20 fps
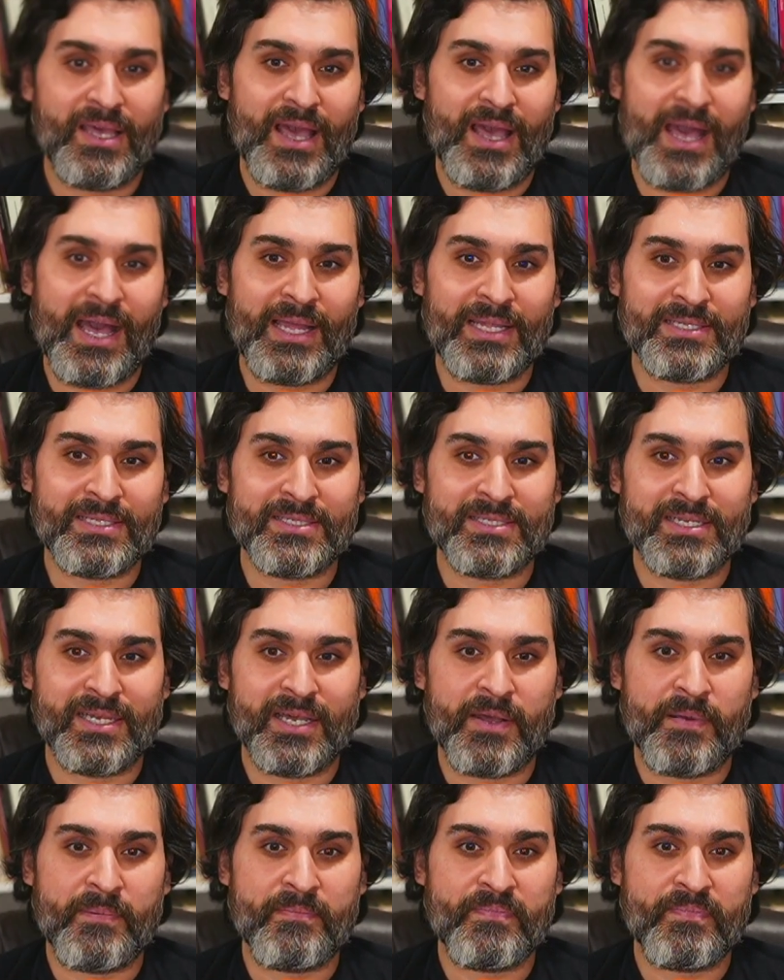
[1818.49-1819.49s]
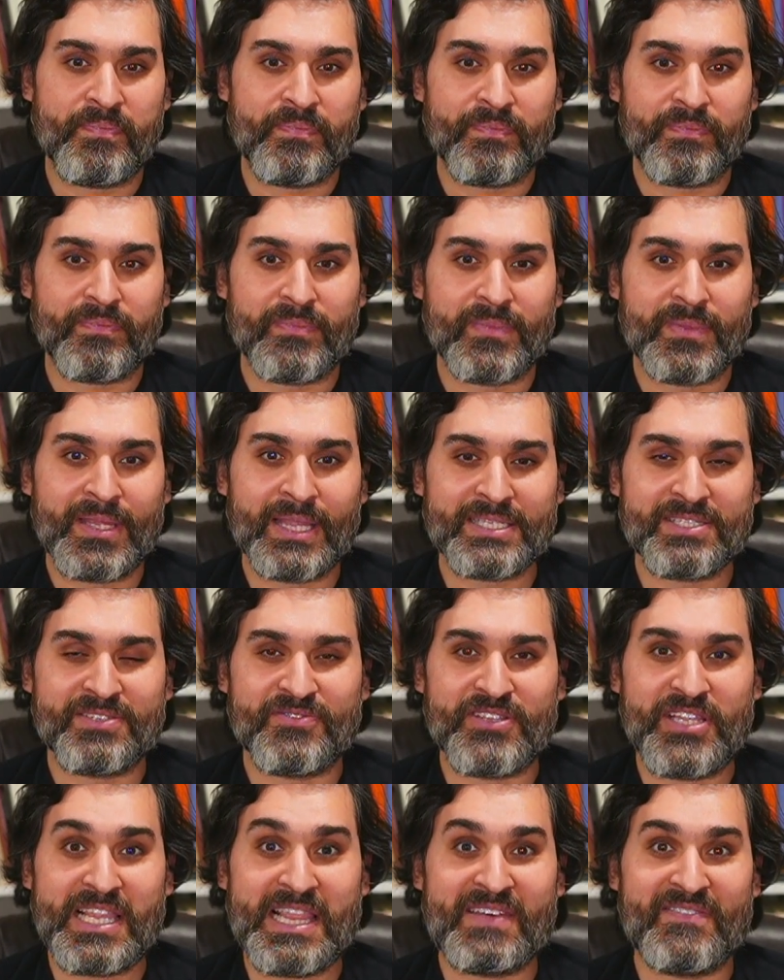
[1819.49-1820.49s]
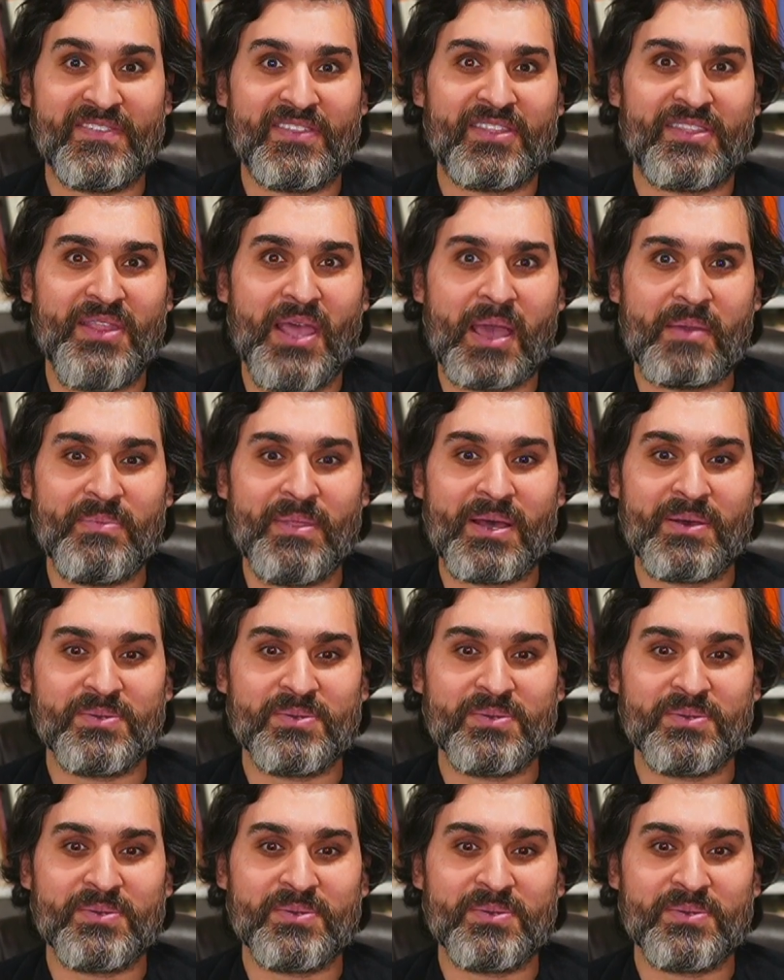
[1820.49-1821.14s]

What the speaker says: And that's for the 11th time now.